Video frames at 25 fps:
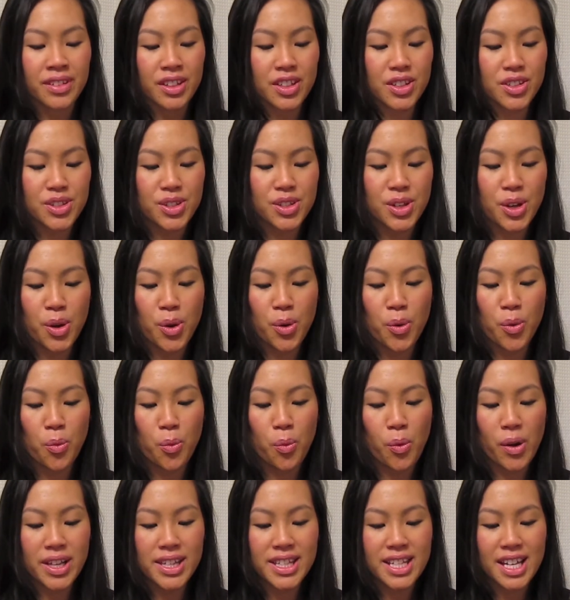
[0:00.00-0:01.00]
So
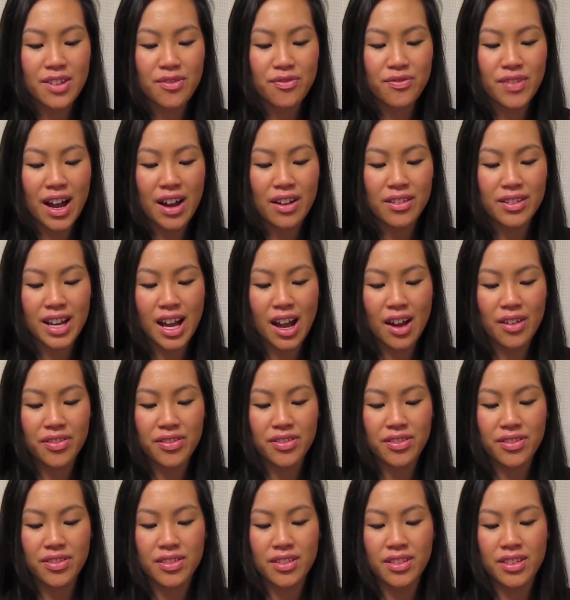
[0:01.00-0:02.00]
once I found
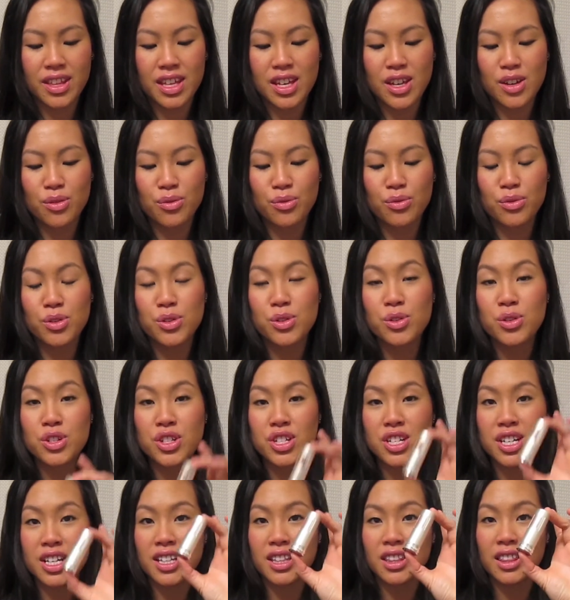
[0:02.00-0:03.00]
out the Rouge
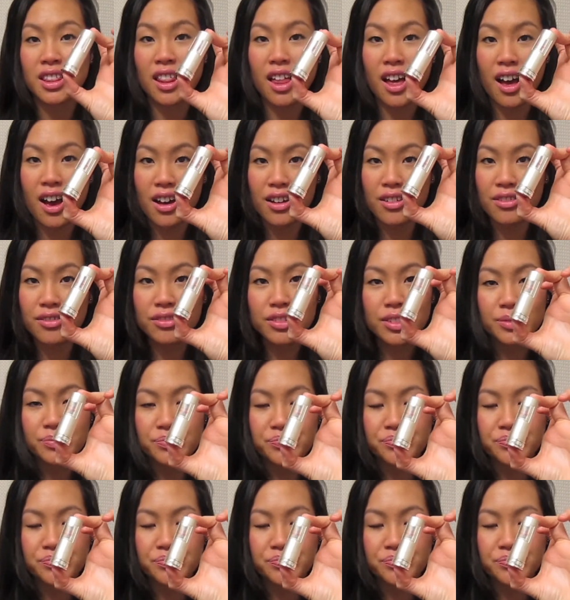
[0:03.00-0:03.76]
in Love